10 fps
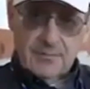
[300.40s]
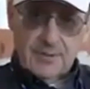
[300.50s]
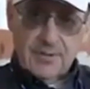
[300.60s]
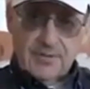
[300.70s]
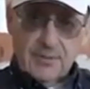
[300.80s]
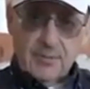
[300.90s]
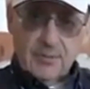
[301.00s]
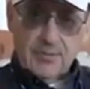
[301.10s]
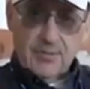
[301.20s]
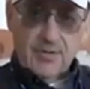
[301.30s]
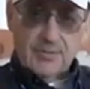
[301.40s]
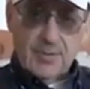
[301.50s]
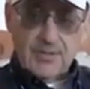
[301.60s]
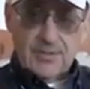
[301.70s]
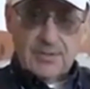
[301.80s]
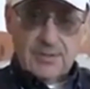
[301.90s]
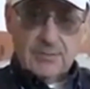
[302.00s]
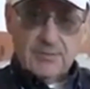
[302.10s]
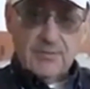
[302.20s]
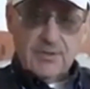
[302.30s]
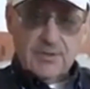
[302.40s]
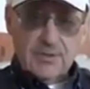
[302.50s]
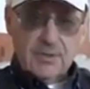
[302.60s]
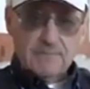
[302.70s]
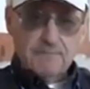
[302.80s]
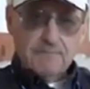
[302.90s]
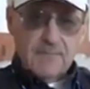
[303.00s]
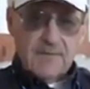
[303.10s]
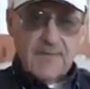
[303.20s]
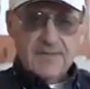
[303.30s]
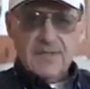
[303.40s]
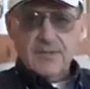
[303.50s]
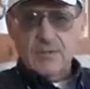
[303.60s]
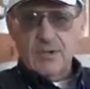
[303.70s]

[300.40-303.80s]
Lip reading: because they're both caused by a selenium deficiency. And that's not too